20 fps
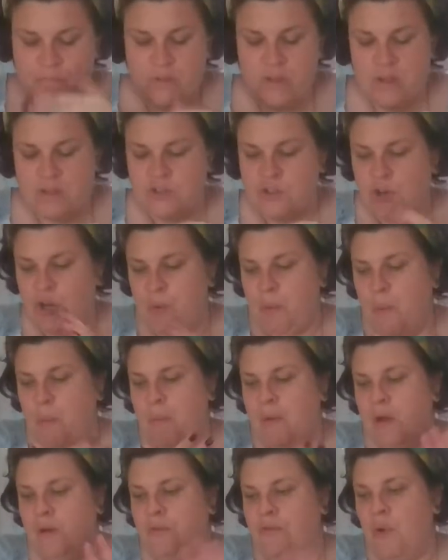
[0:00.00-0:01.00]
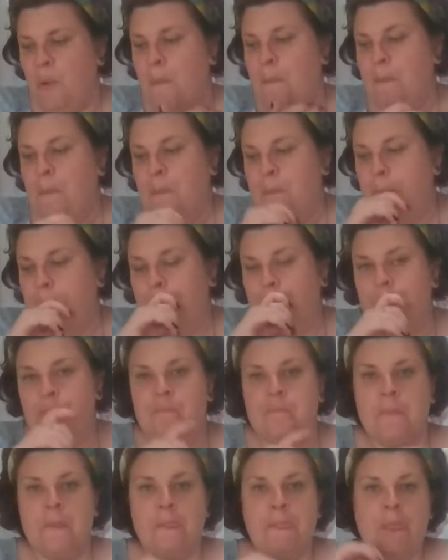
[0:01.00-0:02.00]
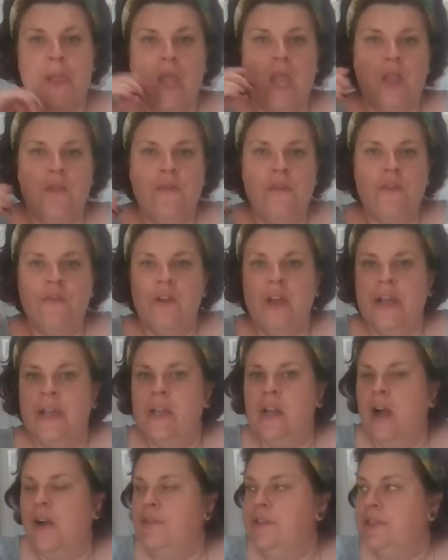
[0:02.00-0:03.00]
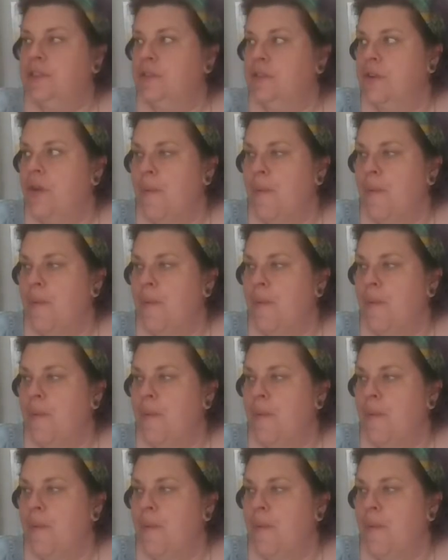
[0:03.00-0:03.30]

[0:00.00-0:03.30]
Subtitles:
Talking with a mouthful. If you're like having